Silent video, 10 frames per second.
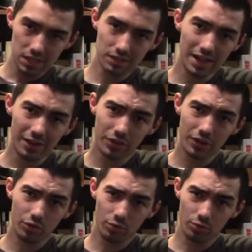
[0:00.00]
Now
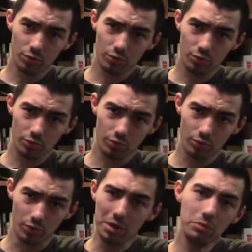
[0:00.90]
though,
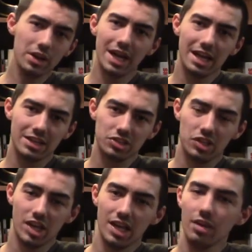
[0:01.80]
what would I actually
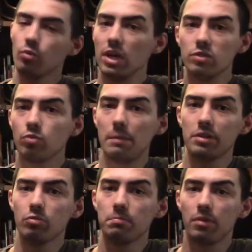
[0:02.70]
say? Which
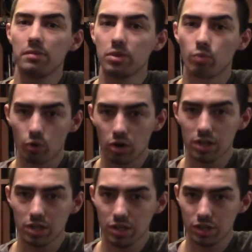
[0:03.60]
weapons would probably
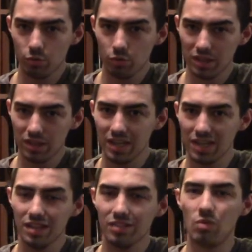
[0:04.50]
work with
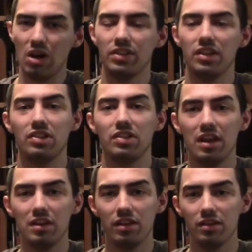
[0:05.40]
these? Well, as I
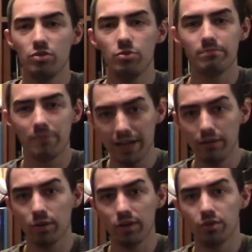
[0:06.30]
said, you might
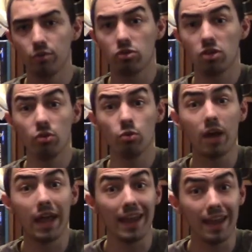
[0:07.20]
want to use two
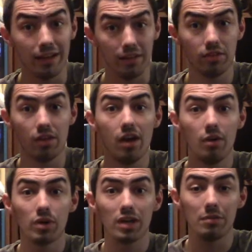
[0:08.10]
hands
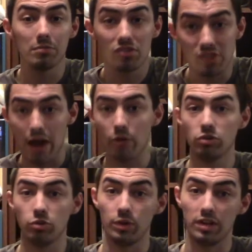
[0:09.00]
when it comes down
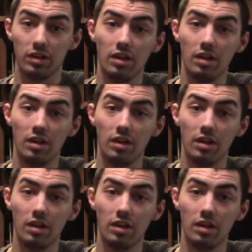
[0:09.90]
to it.